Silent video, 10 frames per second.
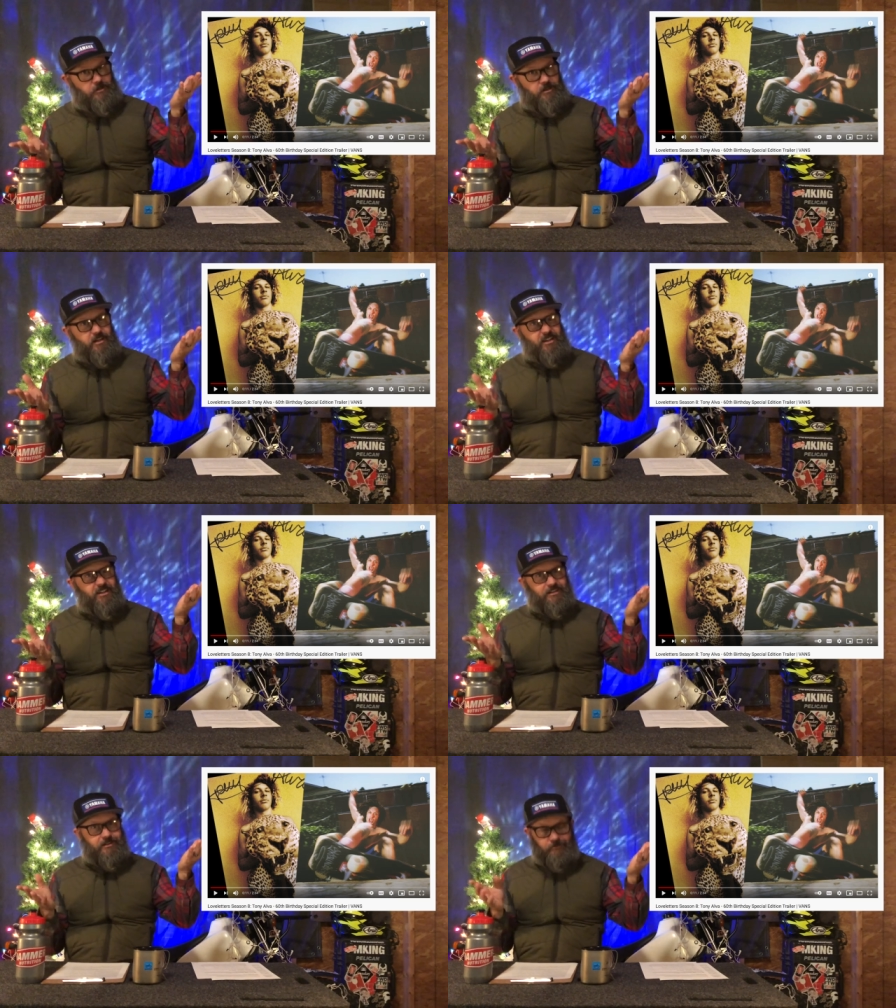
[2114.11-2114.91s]

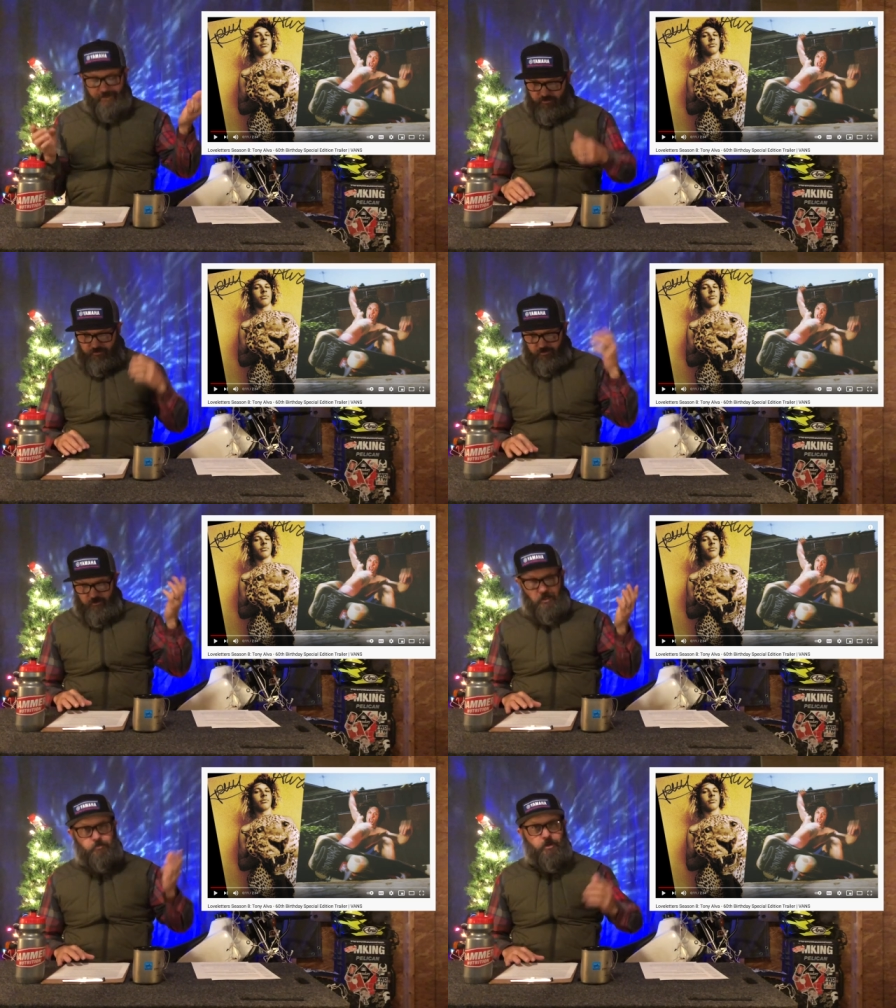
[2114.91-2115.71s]
Right? So
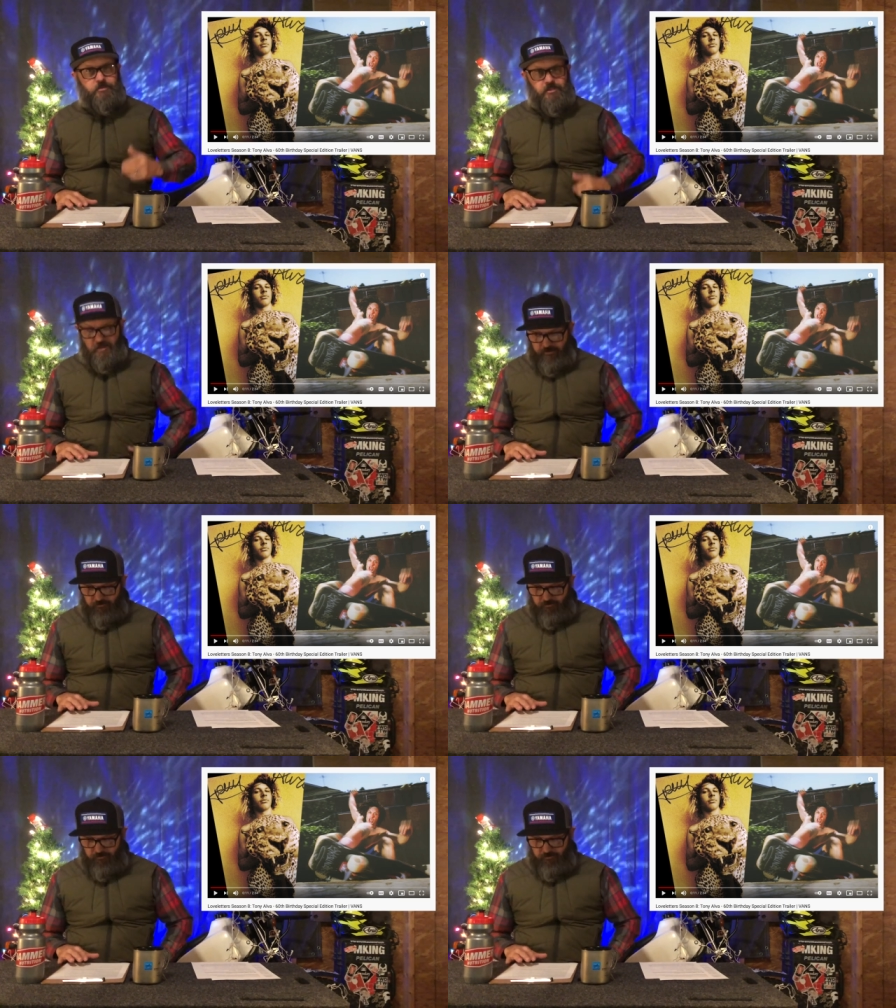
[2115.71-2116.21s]
they posted this